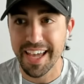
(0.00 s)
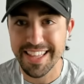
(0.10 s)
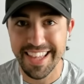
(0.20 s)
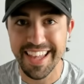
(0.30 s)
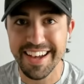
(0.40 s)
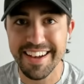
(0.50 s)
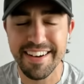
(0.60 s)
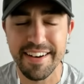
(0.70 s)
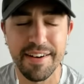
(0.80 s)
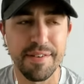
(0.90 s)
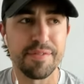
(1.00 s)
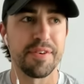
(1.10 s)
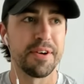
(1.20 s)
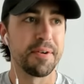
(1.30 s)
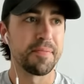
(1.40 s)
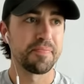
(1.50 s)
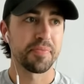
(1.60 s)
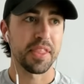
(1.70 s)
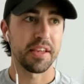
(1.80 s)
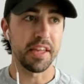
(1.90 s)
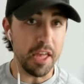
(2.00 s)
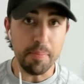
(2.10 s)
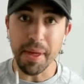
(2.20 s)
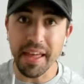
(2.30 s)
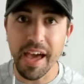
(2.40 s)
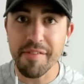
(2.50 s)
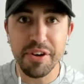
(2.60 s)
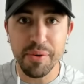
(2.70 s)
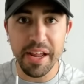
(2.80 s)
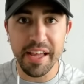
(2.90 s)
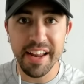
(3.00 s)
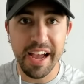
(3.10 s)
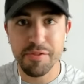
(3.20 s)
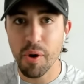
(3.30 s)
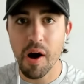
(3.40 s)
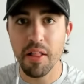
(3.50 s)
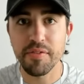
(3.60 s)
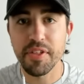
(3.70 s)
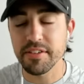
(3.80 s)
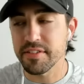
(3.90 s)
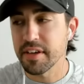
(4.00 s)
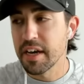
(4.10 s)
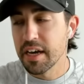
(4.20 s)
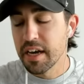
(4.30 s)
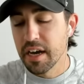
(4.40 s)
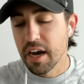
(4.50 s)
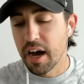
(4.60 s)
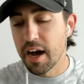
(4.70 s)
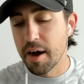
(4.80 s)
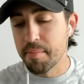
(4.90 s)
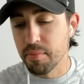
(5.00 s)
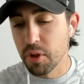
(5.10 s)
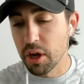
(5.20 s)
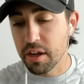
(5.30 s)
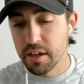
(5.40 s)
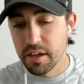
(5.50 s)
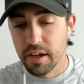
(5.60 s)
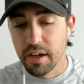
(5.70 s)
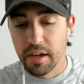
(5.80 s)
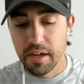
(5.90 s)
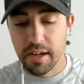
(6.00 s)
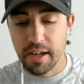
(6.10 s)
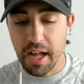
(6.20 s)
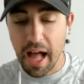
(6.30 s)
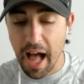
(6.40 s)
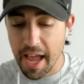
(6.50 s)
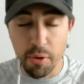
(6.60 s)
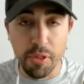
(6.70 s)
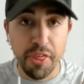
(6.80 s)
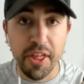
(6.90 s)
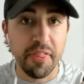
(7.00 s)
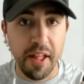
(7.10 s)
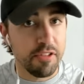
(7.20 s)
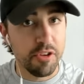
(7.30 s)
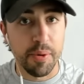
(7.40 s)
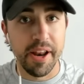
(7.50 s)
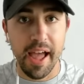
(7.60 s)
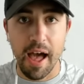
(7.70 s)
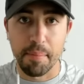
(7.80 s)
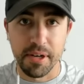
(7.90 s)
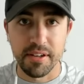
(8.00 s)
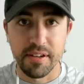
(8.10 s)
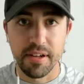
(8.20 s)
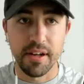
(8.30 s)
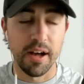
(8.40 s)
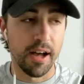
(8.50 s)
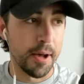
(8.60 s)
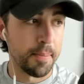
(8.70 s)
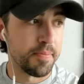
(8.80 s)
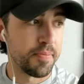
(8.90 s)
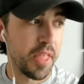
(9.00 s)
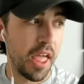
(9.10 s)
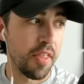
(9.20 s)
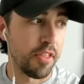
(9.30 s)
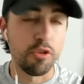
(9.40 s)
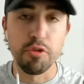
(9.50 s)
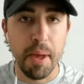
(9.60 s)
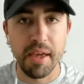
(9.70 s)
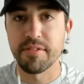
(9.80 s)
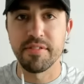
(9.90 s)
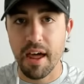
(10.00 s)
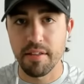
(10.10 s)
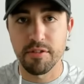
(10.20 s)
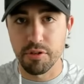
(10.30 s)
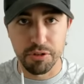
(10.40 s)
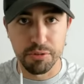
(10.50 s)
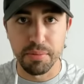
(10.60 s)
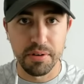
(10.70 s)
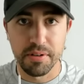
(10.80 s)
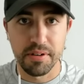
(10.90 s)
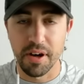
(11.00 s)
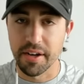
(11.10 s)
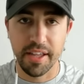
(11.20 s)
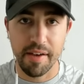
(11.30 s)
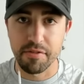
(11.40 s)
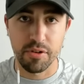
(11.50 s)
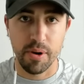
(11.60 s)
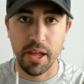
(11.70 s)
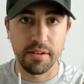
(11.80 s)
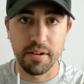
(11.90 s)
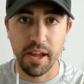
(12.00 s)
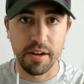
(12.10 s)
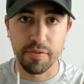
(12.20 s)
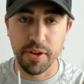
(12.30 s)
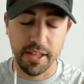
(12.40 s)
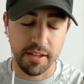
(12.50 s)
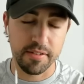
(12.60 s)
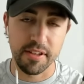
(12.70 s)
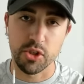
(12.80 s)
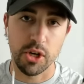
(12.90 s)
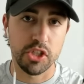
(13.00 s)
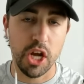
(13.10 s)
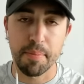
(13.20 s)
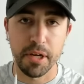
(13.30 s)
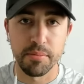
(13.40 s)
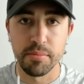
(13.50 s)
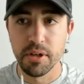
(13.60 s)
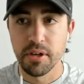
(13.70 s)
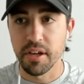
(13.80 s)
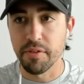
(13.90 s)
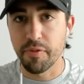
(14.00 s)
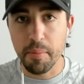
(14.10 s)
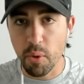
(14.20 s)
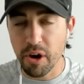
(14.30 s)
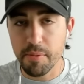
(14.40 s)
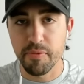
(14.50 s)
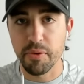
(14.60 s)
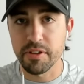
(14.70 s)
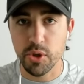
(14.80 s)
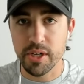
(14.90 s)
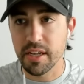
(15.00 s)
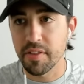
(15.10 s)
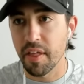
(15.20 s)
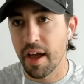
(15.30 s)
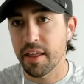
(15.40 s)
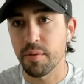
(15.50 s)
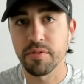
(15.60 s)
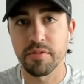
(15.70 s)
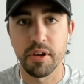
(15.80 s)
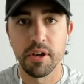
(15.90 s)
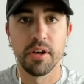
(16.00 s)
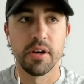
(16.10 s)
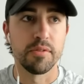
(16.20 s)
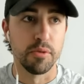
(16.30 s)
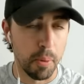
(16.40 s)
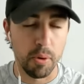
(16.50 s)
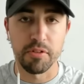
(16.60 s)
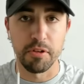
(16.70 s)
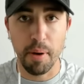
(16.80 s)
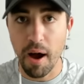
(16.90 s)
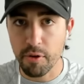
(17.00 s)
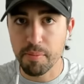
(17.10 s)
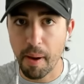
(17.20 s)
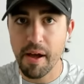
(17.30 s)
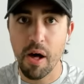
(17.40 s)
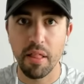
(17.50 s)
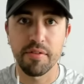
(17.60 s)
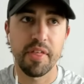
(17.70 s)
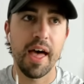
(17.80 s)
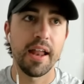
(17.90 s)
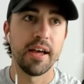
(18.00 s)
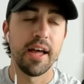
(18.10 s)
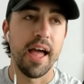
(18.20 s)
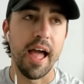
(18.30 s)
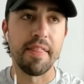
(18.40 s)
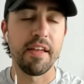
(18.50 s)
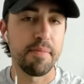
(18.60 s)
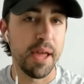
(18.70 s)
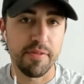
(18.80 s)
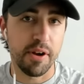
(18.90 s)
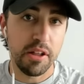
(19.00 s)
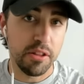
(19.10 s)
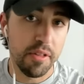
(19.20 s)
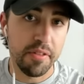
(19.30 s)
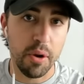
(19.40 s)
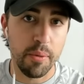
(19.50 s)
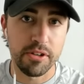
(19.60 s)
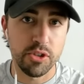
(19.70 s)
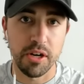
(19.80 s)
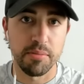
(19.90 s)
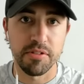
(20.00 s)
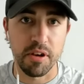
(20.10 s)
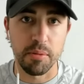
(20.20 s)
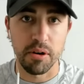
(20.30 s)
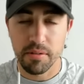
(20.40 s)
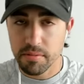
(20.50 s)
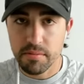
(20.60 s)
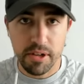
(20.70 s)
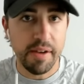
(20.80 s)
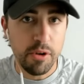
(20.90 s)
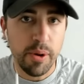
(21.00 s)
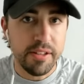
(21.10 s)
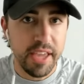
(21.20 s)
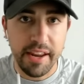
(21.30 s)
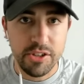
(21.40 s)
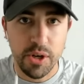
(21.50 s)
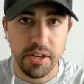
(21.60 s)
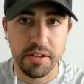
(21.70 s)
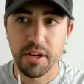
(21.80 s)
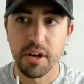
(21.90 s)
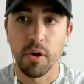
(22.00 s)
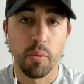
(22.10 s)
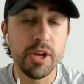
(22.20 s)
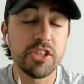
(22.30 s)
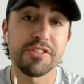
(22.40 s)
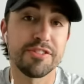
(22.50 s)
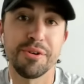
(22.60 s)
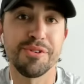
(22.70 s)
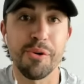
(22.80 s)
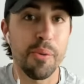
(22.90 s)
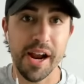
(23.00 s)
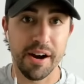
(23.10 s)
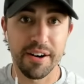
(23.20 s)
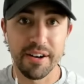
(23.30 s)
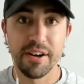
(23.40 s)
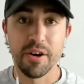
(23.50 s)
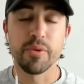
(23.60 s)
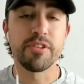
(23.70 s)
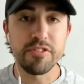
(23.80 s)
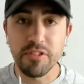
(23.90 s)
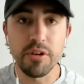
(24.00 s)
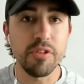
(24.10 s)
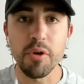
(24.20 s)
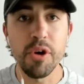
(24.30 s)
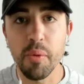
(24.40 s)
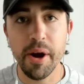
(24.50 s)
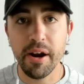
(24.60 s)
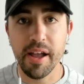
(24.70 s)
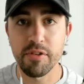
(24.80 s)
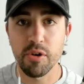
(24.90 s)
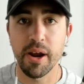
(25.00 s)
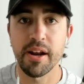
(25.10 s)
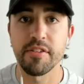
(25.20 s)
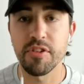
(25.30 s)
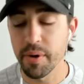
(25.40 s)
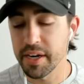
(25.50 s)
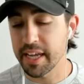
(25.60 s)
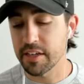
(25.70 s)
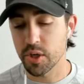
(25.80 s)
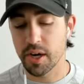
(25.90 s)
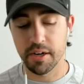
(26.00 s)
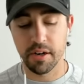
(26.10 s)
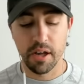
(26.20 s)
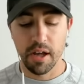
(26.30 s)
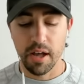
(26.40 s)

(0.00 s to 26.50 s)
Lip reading: idea of keeping Kevin Durant after all of this. Look, I don't think that that's going to happen. The toothpaste is out of the tube on Kevin Durant and Phoenix. They tried shopping him in February before the trade deadline. He was reportedly bothered by all of that, and they've made it very clear that they're going to trade him this summer. Kevin Durant's getting traded. We just don't know where. We still don't know where Kevin Durant is going to get traded.